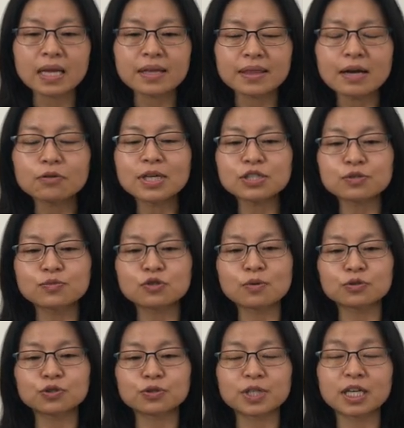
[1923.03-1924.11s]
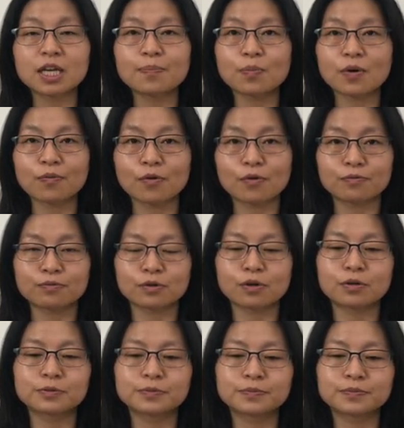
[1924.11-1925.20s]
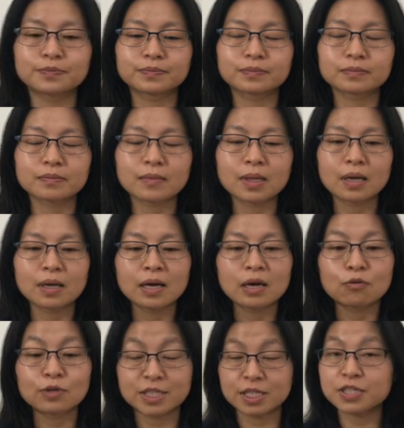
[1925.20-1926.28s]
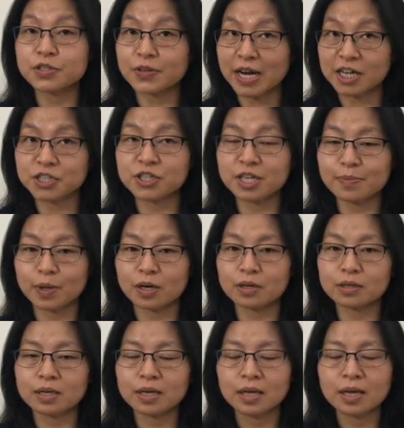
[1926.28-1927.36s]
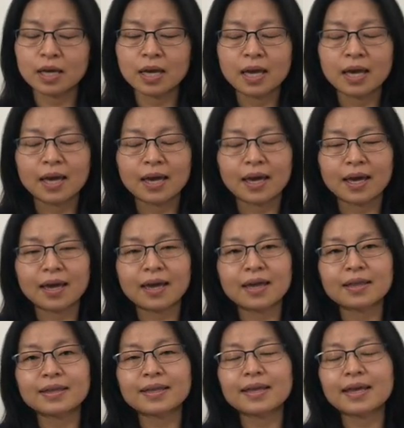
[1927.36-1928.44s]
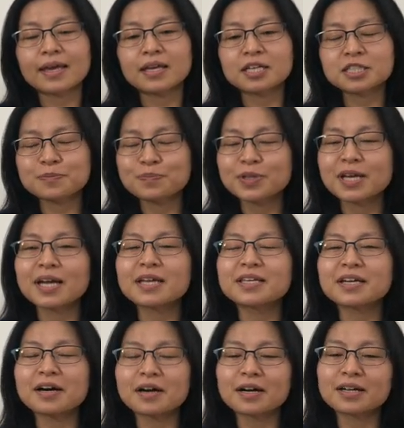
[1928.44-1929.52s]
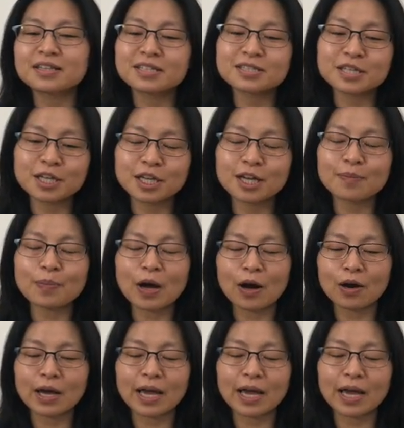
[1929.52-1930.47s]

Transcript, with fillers: Now let's move on to the heap buffer overflow, which is an R C bug. And explaining this heap, uh,